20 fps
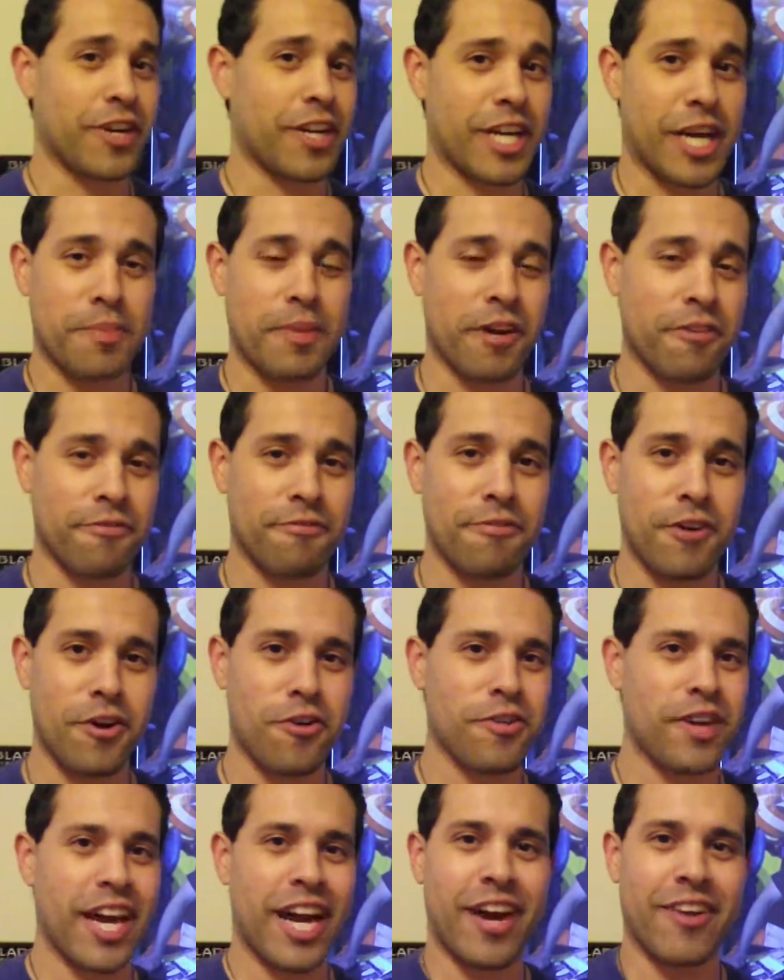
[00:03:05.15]
I got my
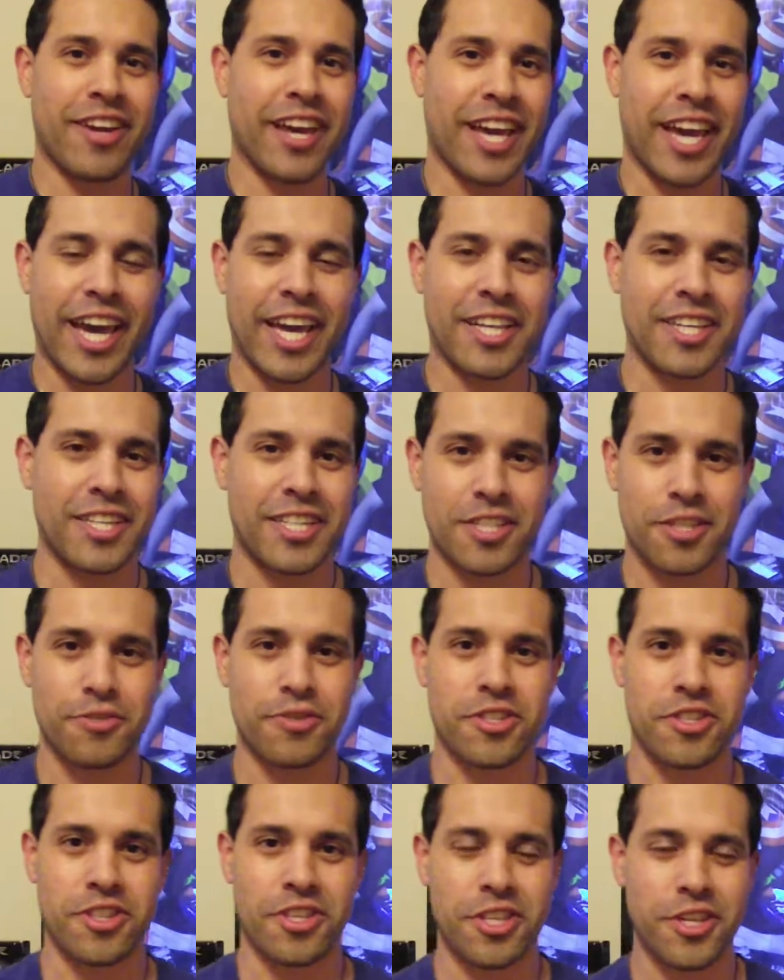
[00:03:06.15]
phone out. I hand it to a
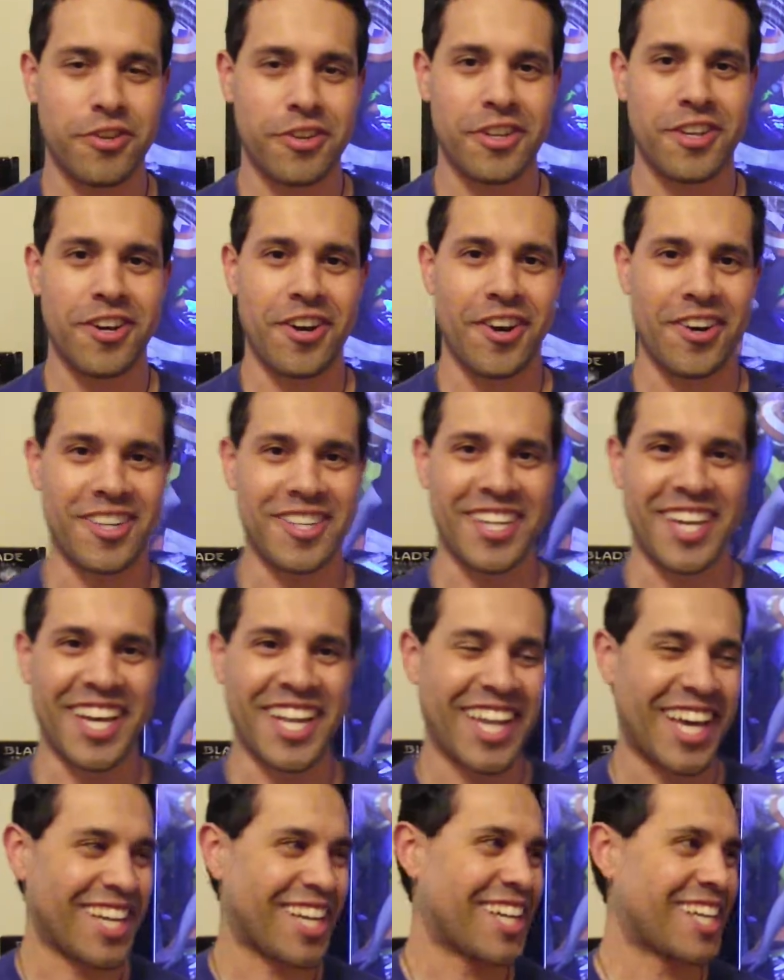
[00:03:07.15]
security guard, and
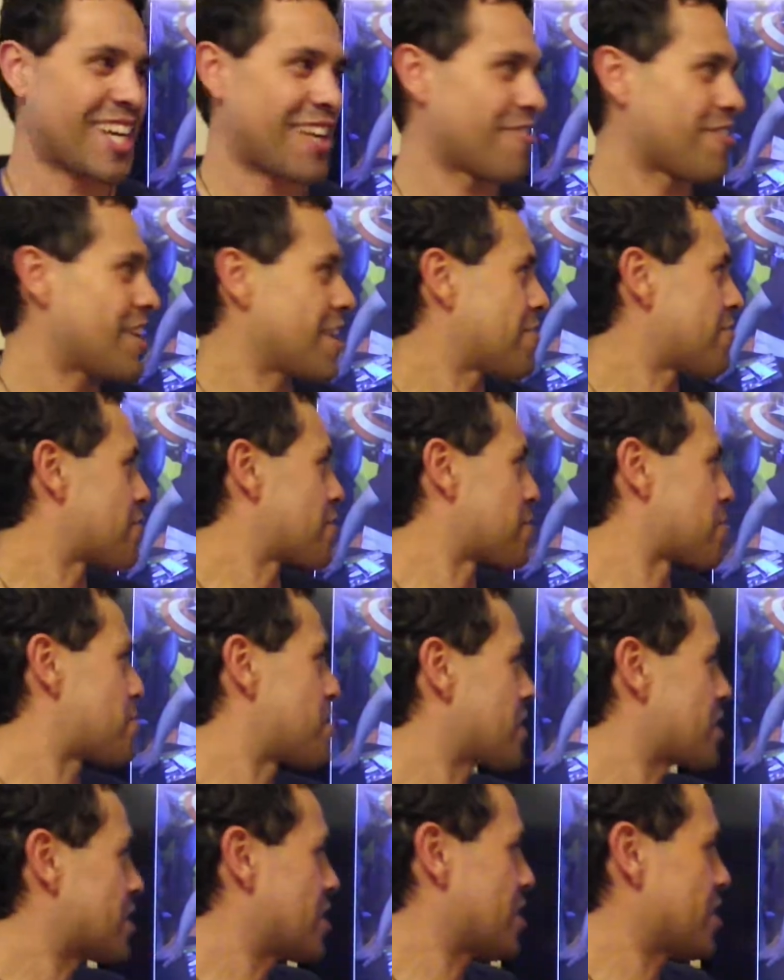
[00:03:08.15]
I get ready for the
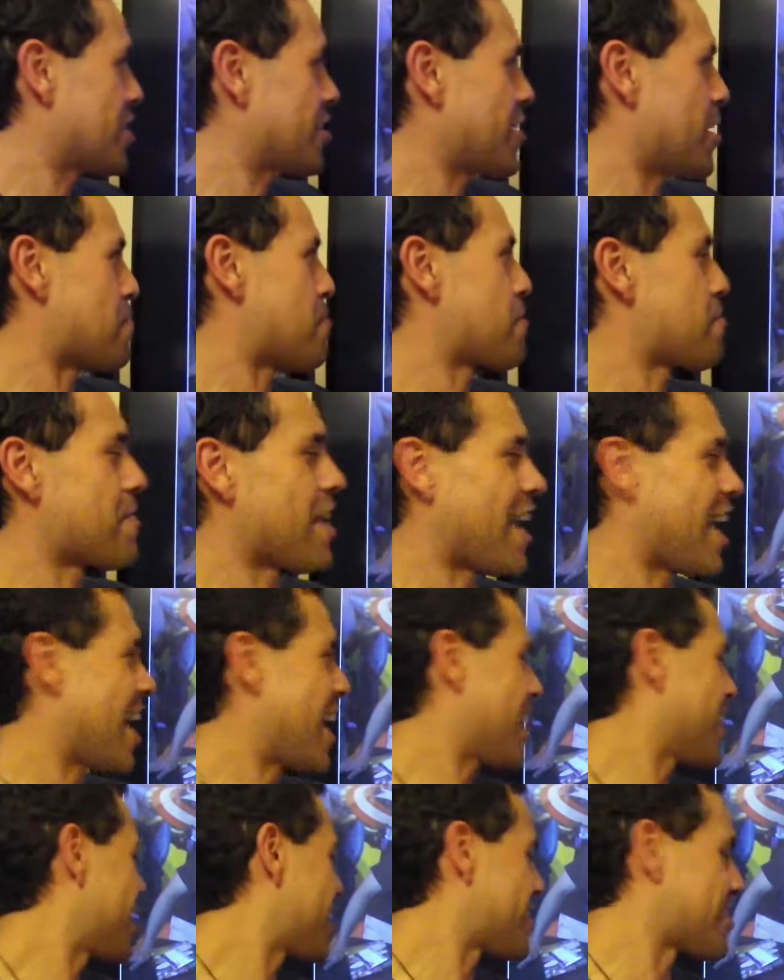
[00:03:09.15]
picture. I put my
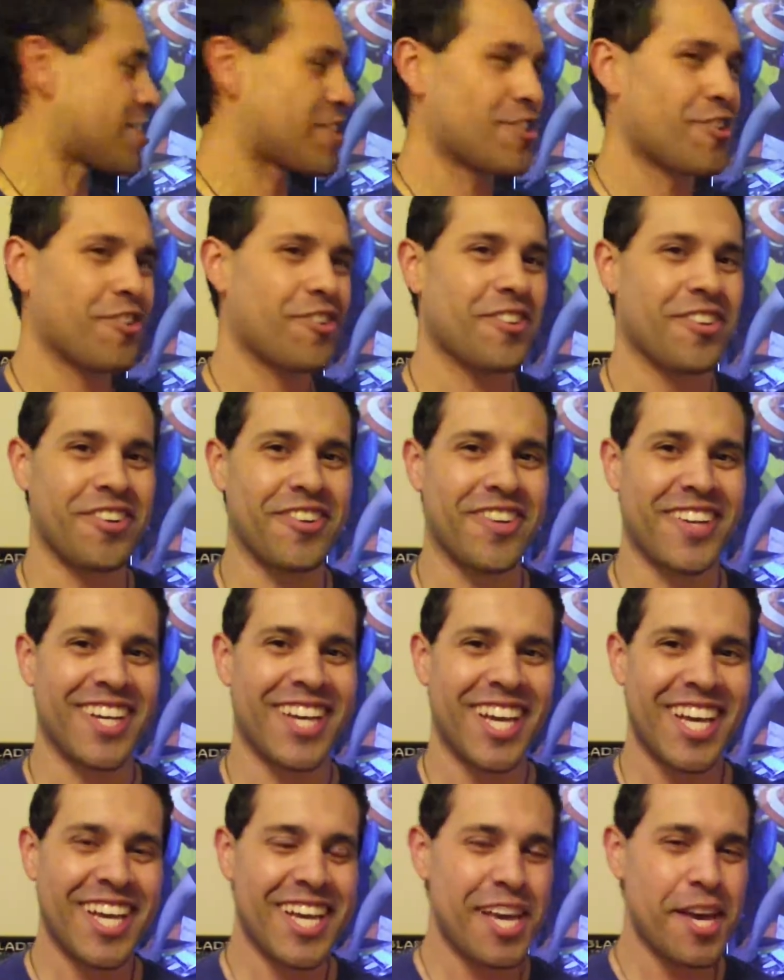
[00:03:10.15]
hand on his shoulder, and
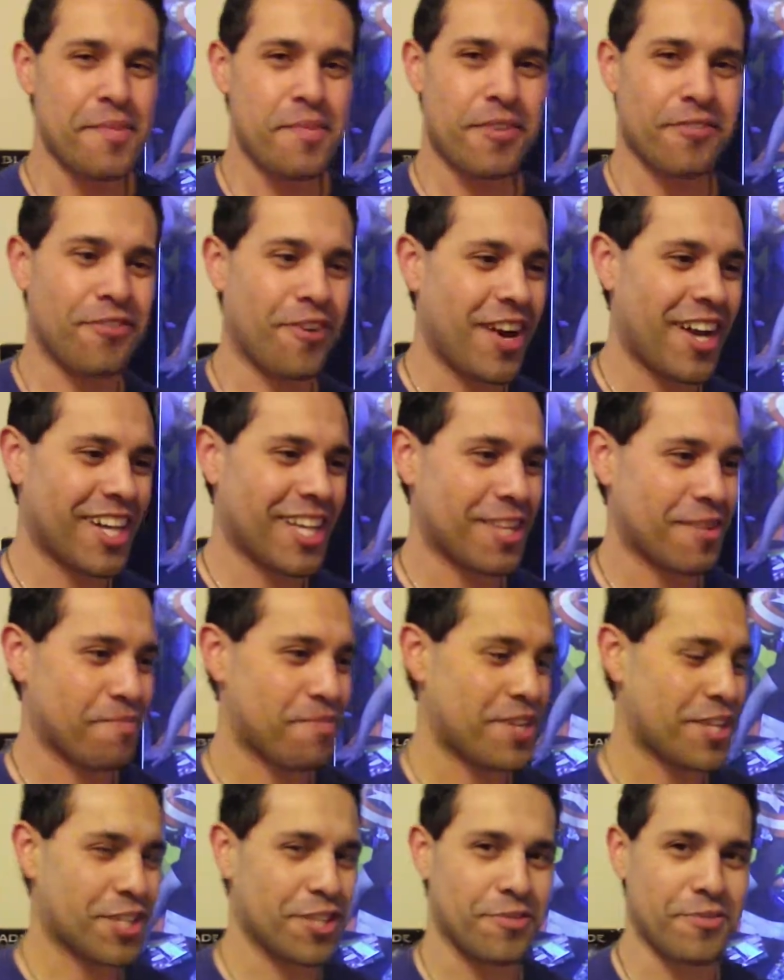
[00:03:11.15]
before I get the
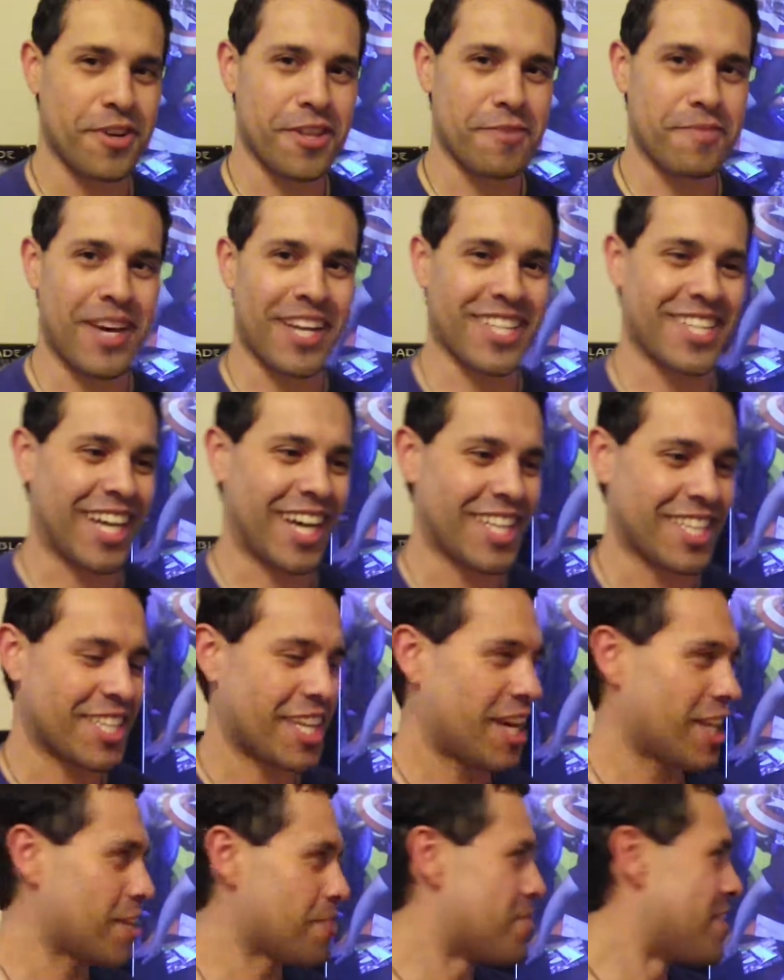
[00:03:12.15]
picture with him, I
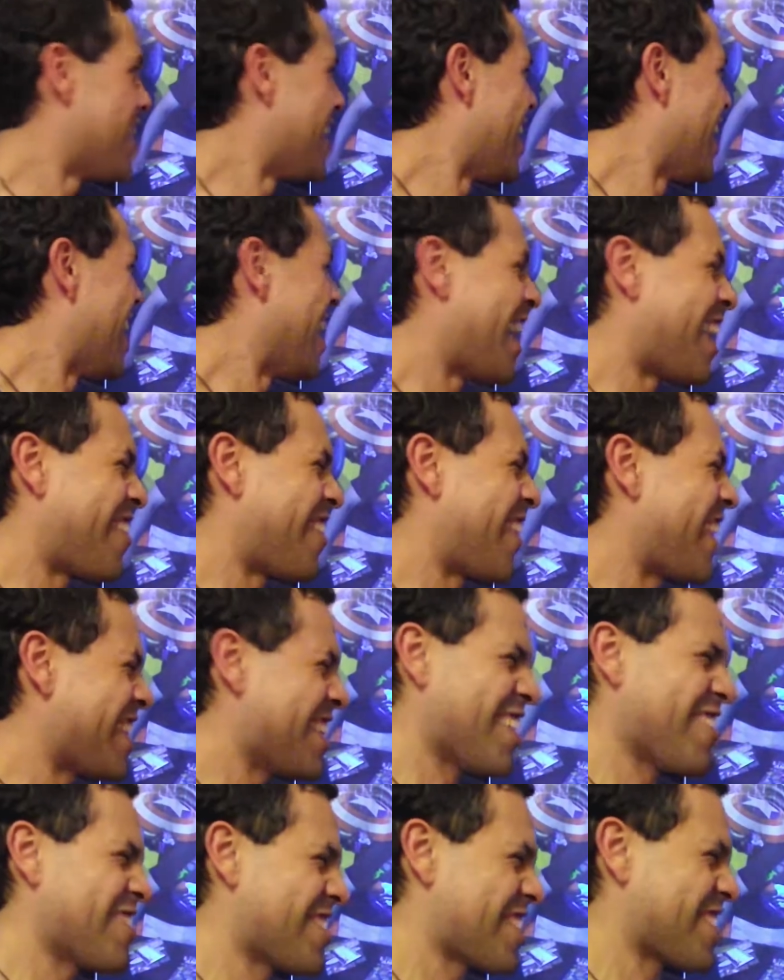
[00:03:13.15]
tell him, oh, I
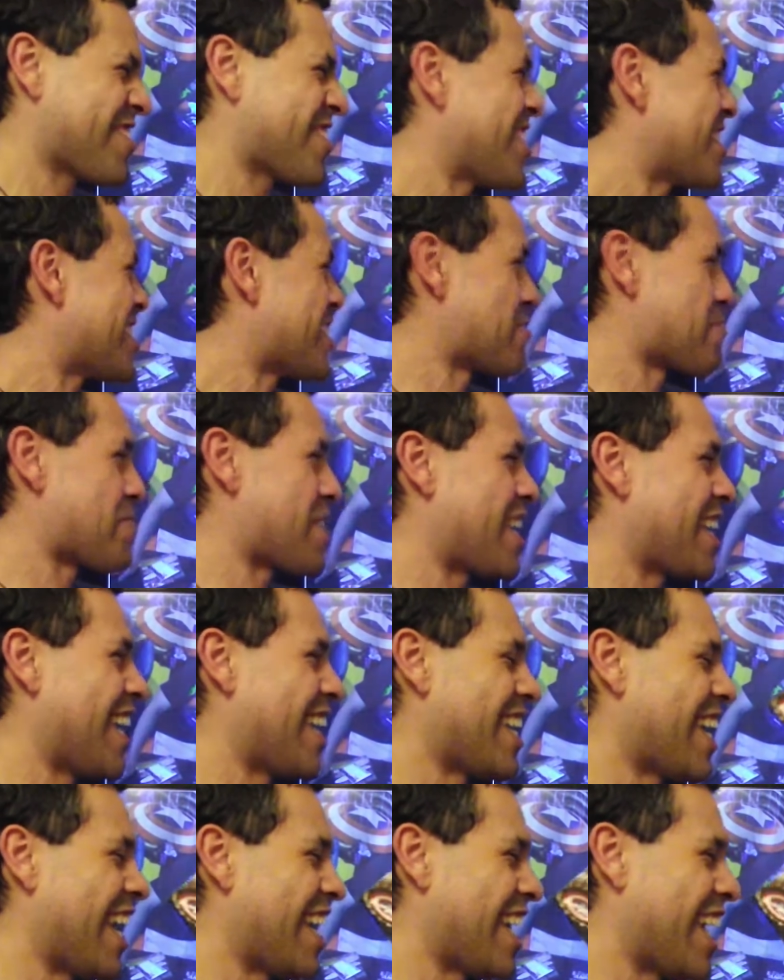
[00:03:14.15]
love your creations, but
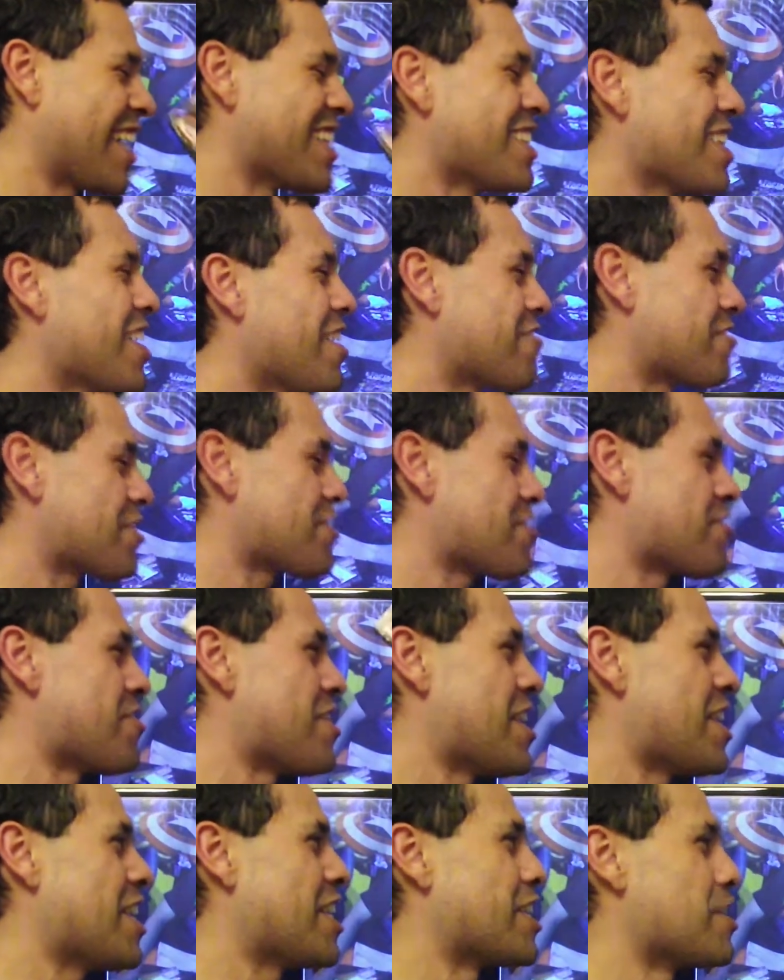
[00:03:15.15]
and I love you
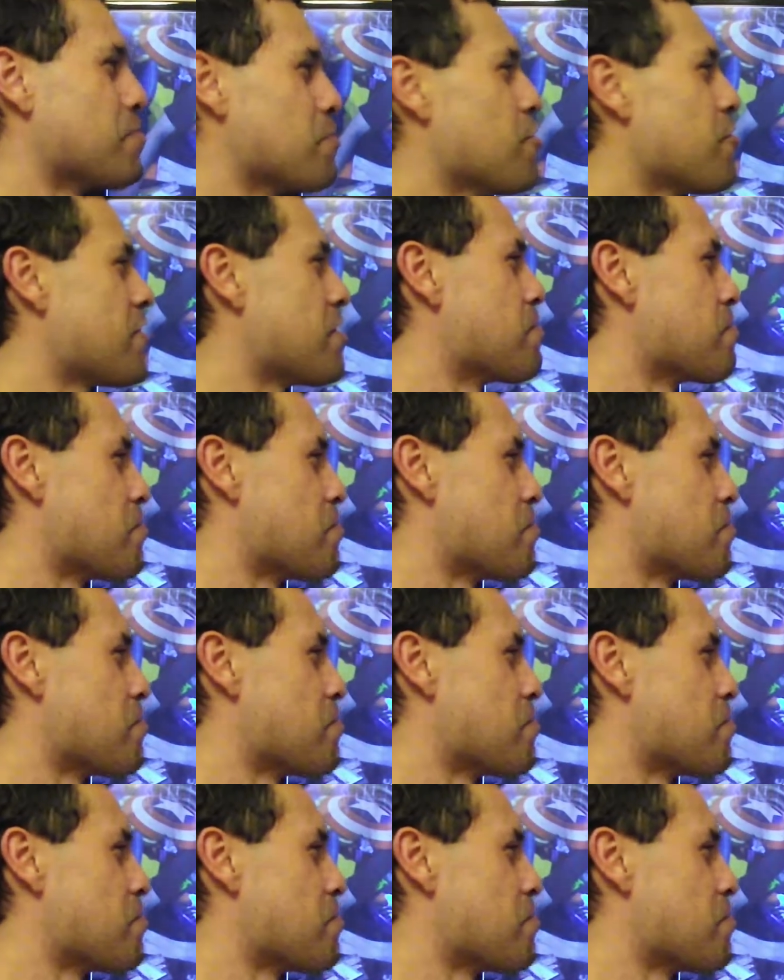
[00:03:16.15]
in the movie